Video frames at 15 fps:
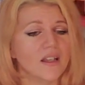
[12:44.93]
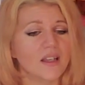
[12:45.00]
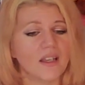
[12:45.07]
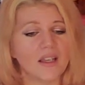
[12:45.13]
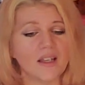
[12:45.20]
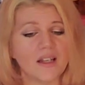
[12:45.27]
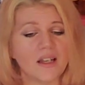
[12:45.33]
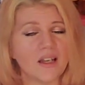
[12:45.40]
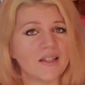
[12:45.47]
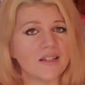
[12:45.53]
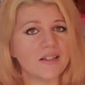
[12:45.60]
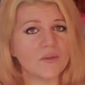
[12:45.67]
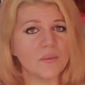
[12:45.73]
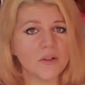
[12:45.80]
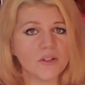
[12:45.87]
And I
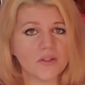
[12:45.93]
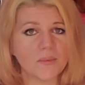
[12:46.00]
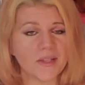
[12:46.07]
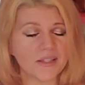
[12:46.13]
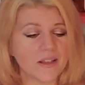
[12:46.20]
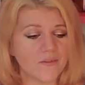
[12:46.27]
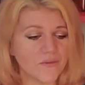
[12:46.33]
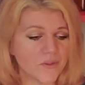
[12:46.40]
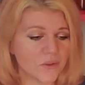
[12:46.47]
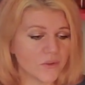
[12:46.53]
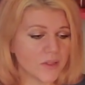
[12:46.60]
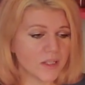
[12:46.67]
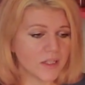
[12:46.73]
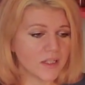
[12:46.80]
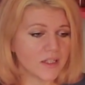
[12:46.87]
still push myself through
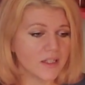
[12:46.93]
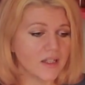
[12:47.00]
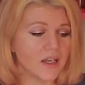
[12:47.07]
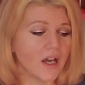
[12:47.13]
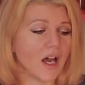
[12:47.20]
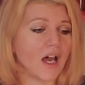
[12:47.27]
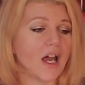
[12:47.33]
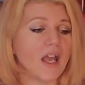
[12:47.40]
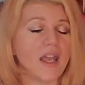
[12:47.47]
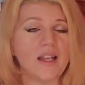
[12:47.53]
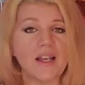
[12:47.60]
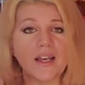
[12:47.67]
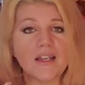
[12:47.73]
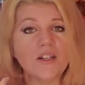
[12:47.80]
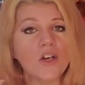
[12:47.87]
it. I, and
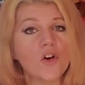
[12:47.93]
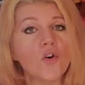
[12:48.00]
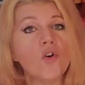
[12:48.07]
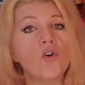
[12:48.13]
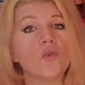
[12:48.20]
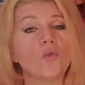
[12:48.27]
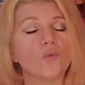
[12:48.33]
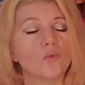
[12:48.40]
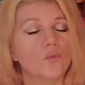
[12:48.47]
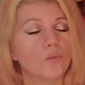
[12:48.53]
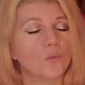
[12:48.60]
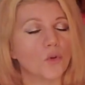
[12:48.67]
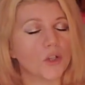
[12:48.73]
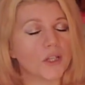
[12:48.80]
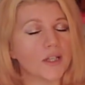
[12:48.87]
I know
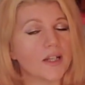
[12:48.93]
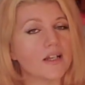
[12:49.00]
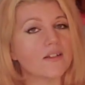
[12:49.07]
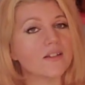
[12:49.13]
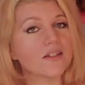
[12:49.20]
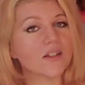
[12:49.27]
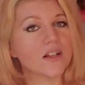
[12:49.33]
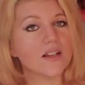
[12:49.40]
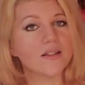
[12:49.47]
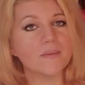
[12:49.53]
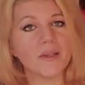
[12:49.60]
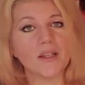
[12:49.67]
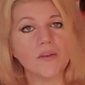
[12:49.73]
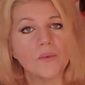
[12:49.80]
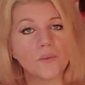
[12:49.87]
working out stalls
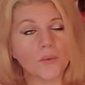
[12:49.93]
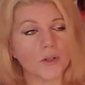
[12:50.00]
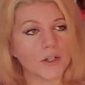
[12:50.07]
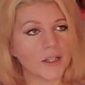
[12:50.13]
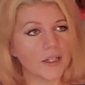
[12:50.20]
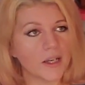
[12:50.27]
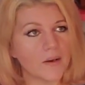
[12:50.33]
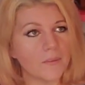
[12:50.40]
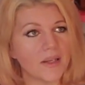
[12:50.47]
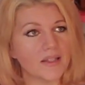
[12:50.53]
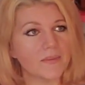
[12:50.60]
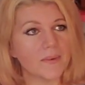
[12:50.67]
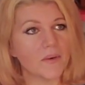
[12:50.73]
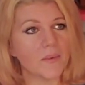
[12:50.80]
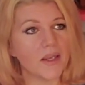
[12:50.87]
me. Working out makes
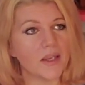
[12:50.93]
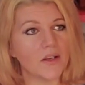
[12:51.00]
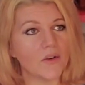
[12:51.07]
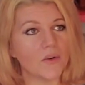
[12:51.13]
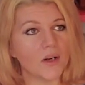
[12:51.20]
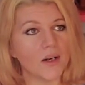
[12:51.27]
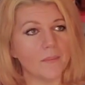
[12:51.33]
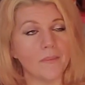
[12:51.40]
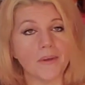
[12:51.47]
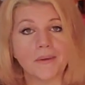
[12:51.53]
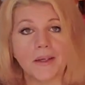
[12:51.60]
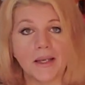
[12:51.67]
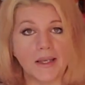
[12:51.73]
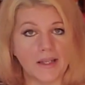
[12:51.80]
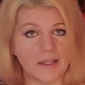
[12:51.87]
my weight go up.
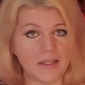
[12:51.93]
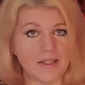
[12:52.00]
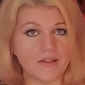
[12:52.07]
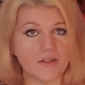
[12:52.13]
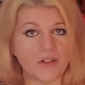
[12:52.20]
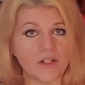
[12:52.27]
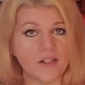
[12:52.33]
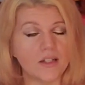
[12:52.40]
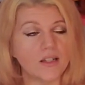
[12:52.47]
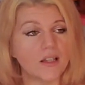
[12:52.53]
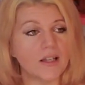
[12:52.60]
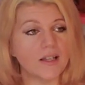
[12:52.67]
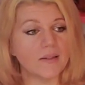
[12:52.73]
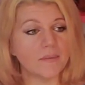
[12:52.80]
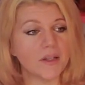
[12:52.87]
And I started it
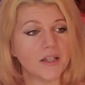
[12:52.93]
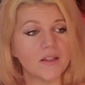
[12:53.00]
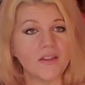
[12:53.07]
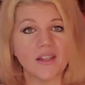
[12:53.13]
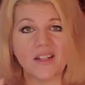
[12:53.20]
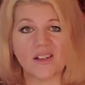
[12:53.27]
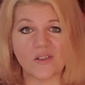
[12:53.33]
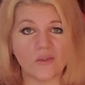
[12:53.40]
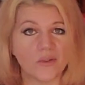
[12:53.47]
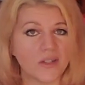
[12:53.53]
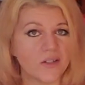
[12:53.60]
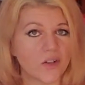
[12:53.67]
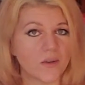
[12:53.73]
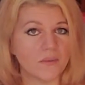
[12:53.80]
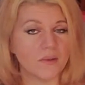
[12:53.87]
last month, and I only
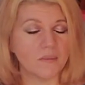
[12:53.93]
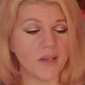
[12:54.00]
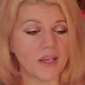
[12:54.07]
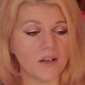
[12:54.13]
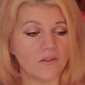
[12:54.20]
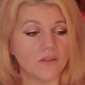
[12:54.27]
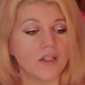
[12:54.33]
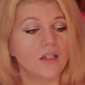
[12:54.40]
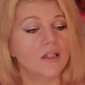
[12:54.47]
dropped a pound.